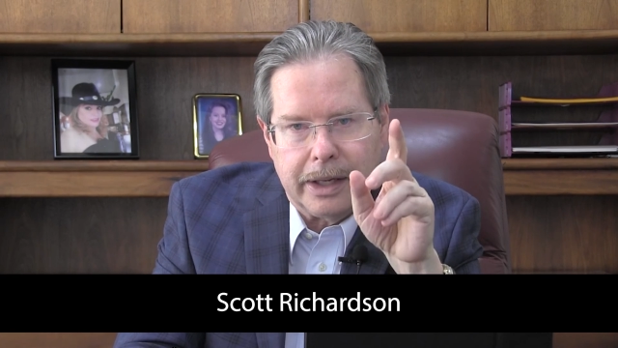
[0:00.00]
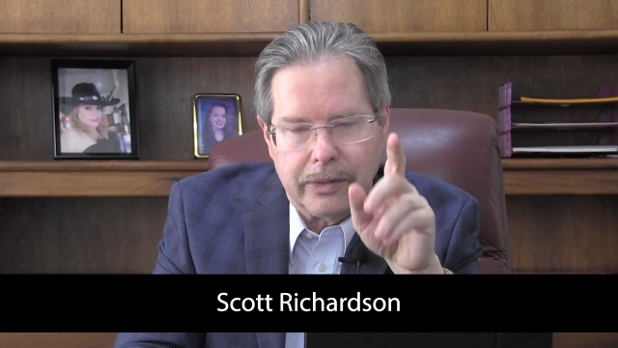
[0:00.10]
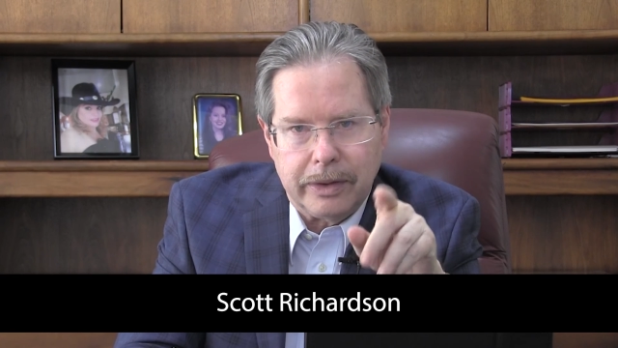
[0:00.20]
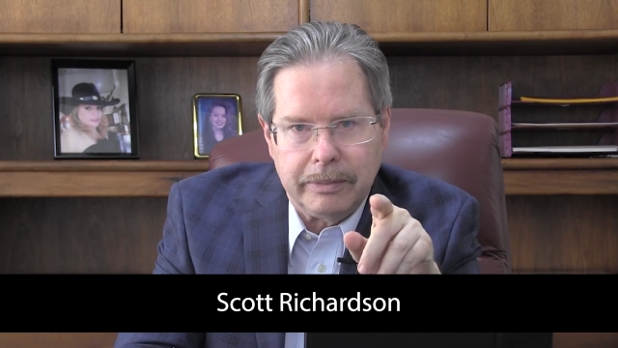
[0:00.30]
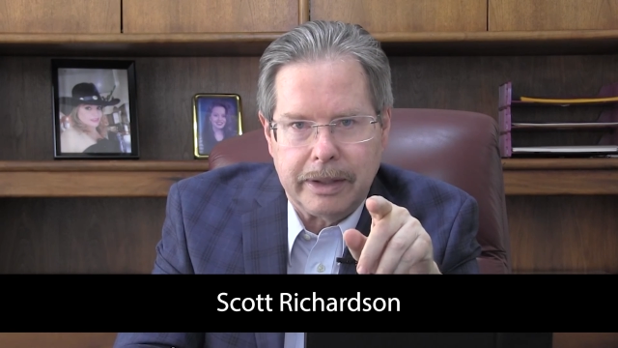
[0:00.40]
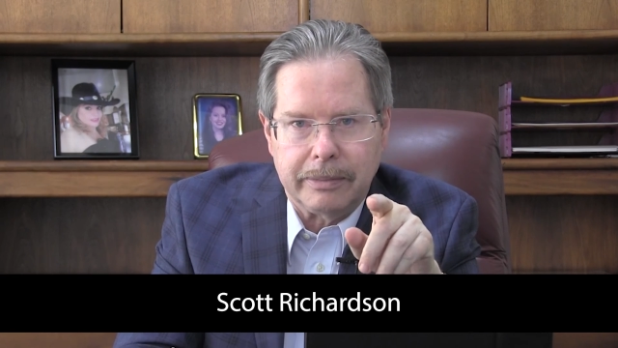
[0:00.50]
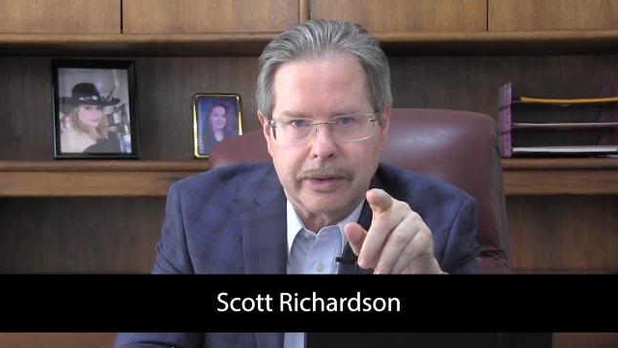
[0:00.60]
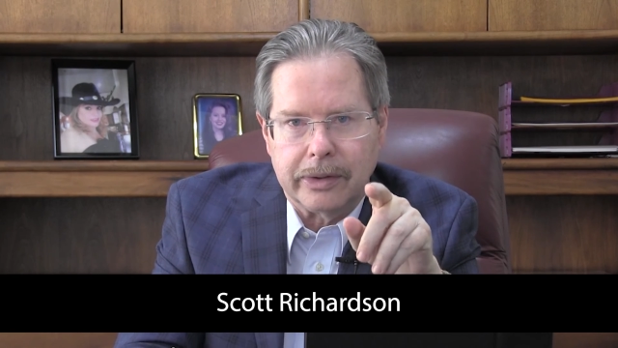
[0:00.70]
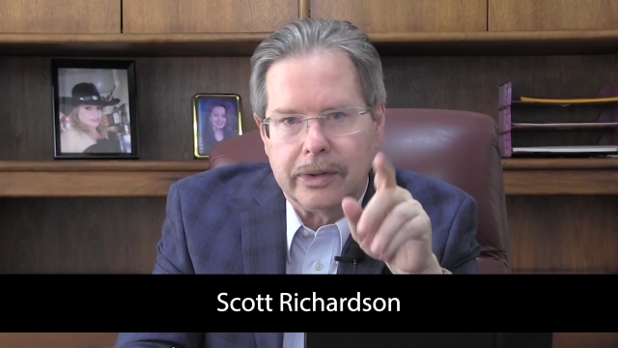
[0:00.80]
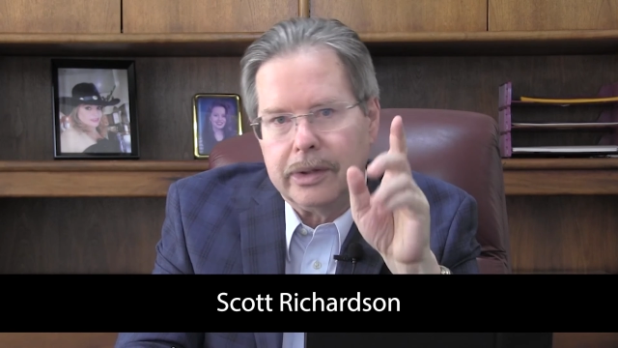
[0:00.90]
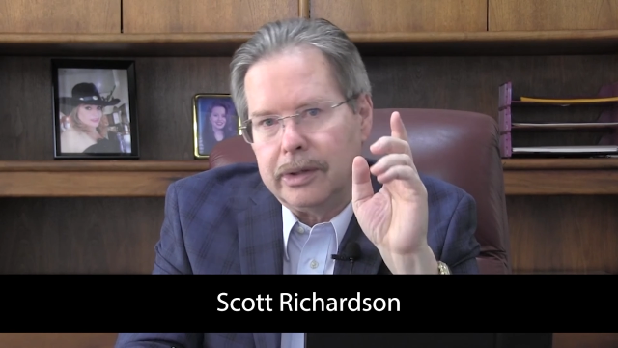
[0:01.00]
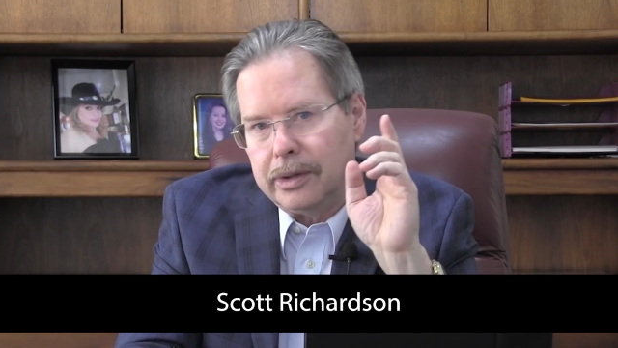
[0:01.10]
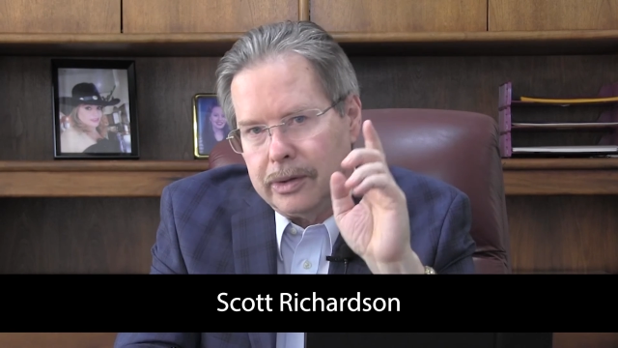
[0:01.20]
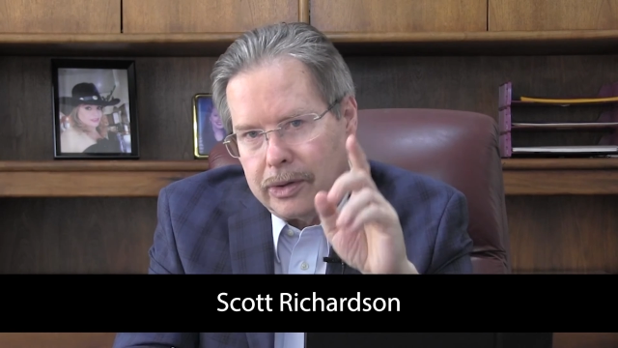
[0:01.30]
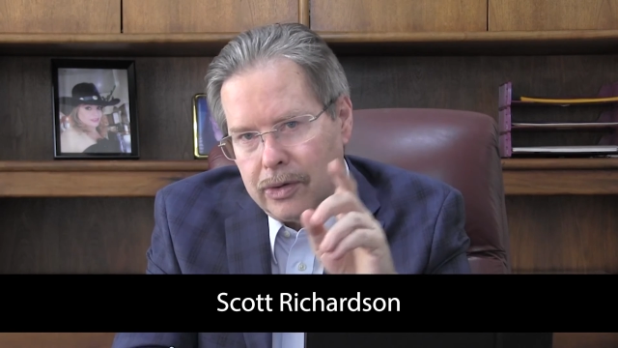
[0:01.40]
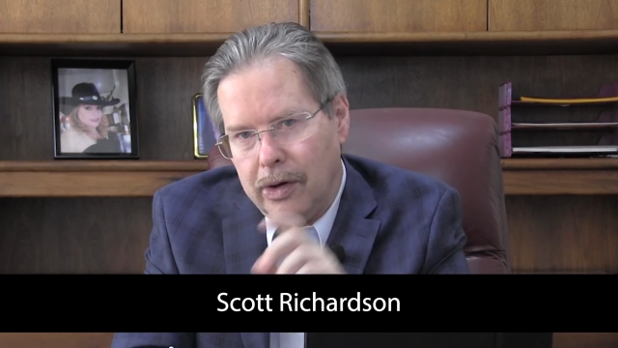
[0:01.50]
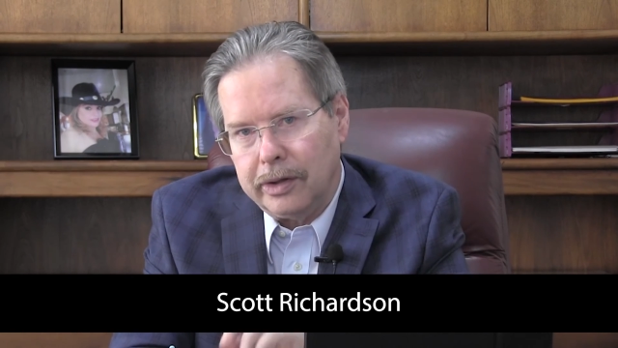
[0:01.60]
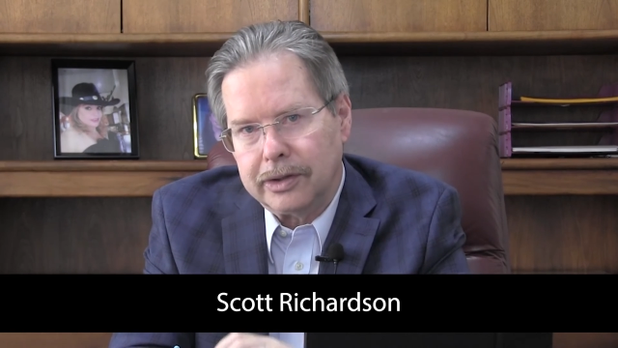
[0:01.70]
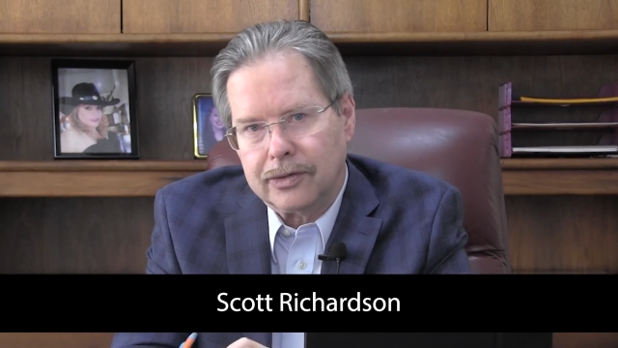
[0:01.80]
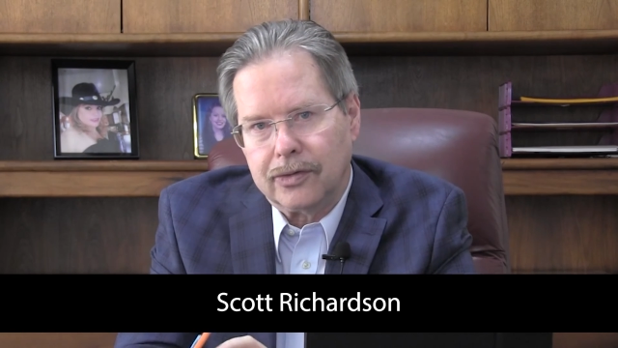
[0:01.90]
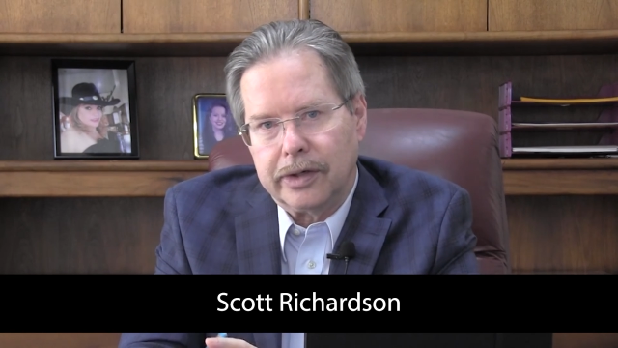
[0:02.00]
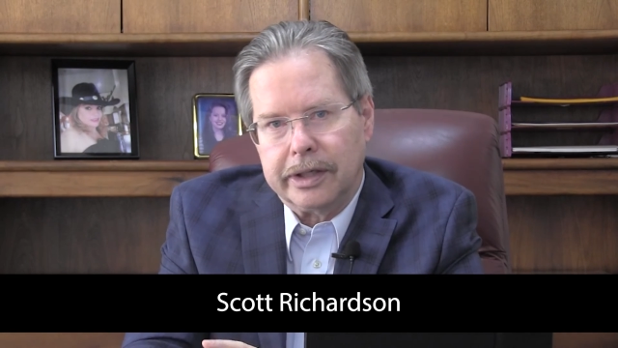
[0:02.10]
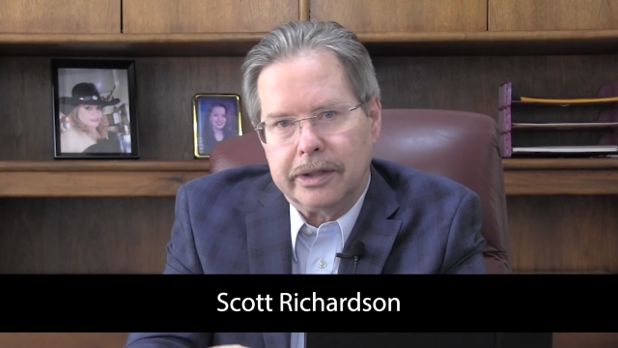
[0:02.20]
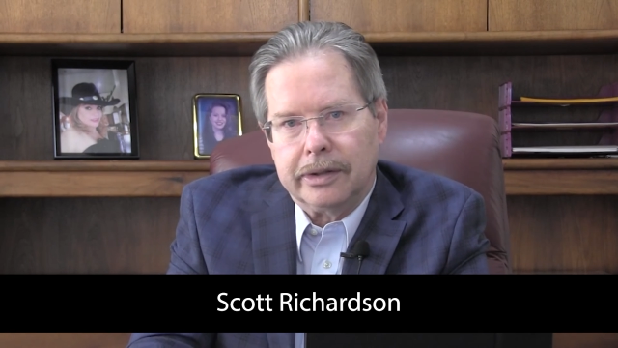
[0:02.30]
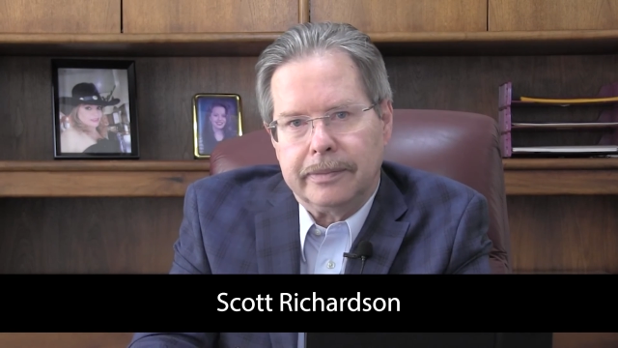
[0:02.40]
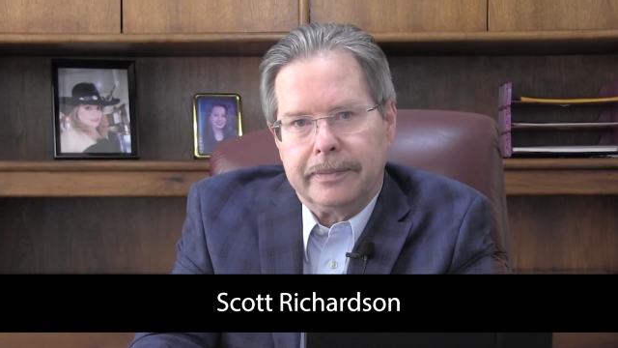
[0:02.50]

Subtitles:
And remember, the call is free.